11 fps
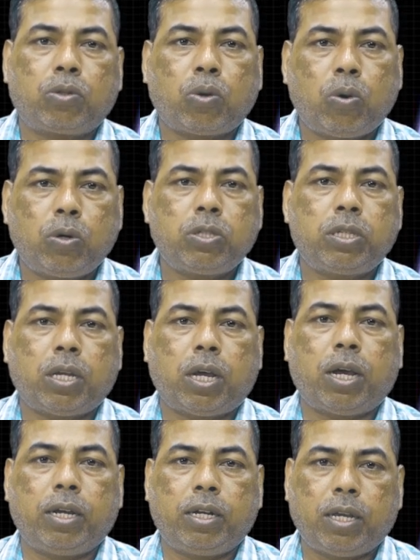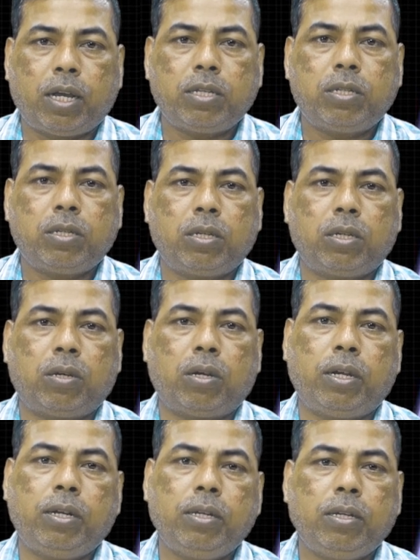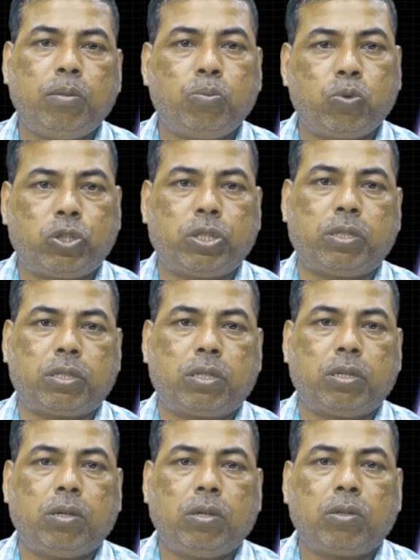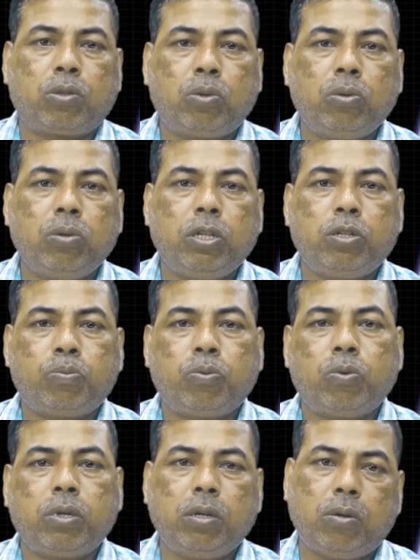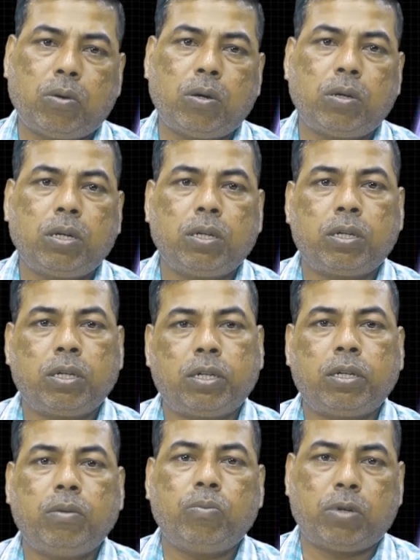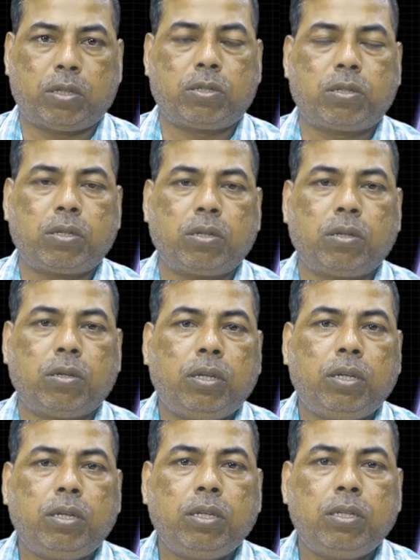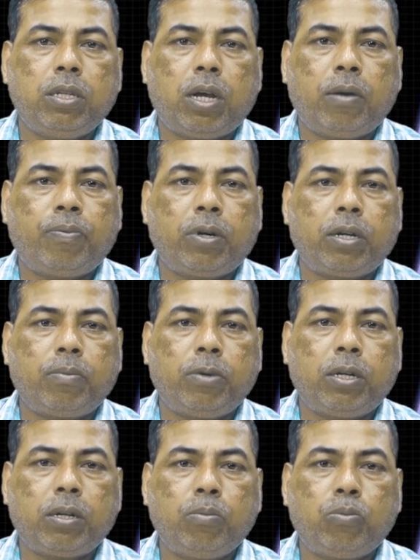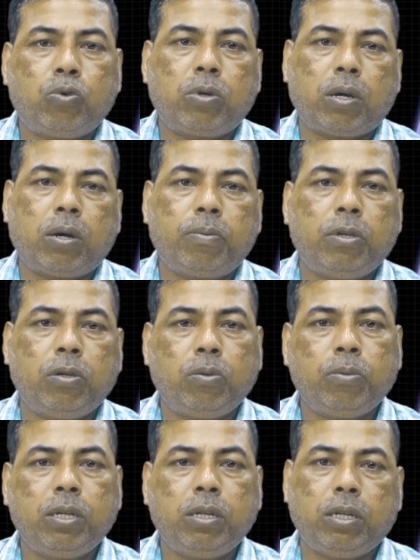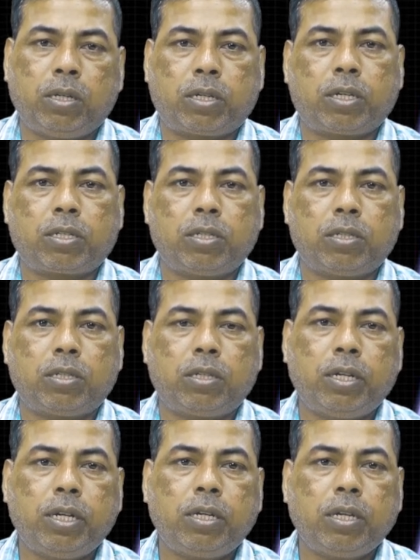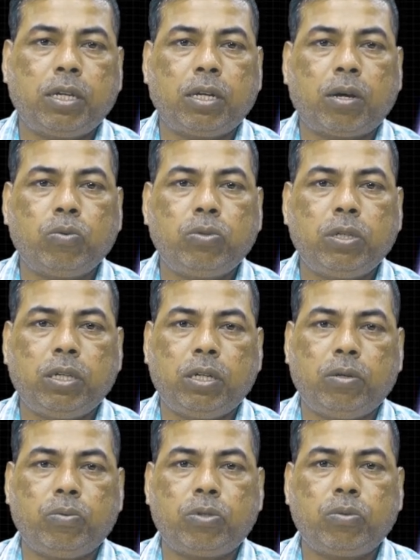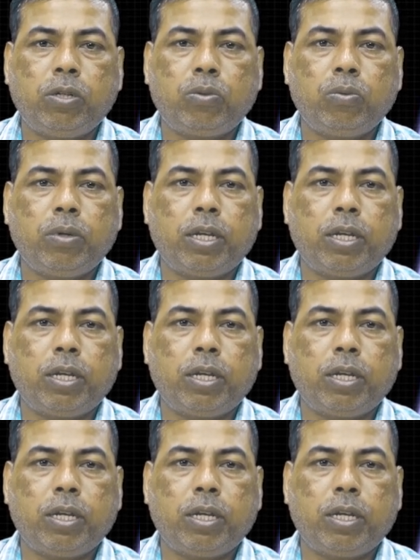thoughts, ideas, and emotions through spoken or written words. It is a fundamental mode of human interactions that allows individuals to